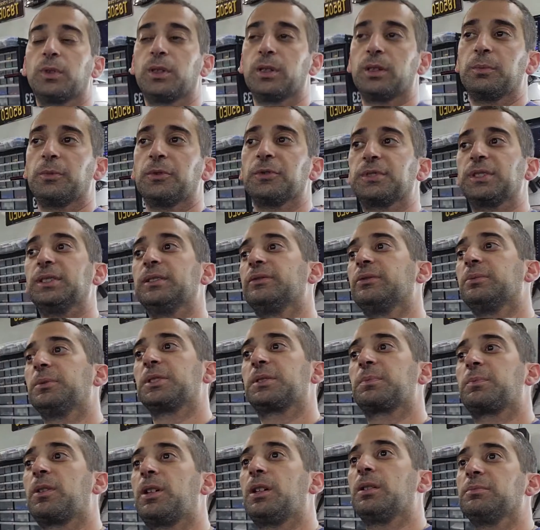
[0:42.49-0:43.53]
of the most infamous
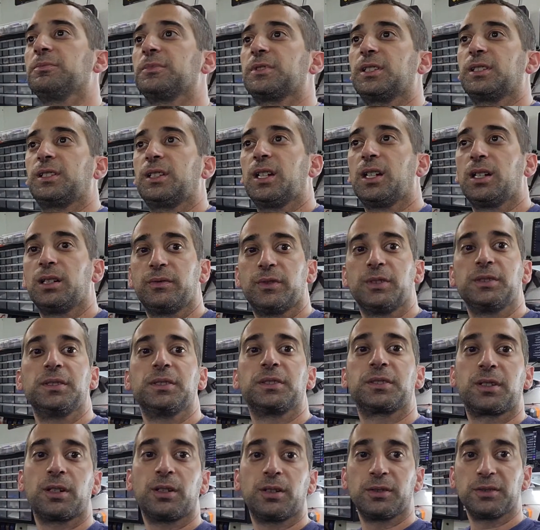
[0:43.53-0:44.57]
problems that you have on these
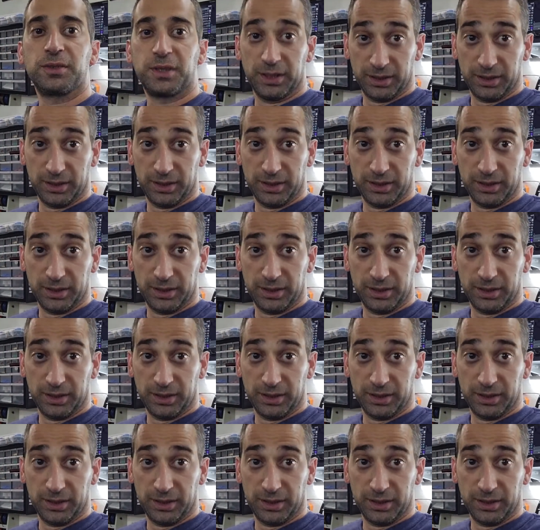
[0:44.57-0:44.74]
cars,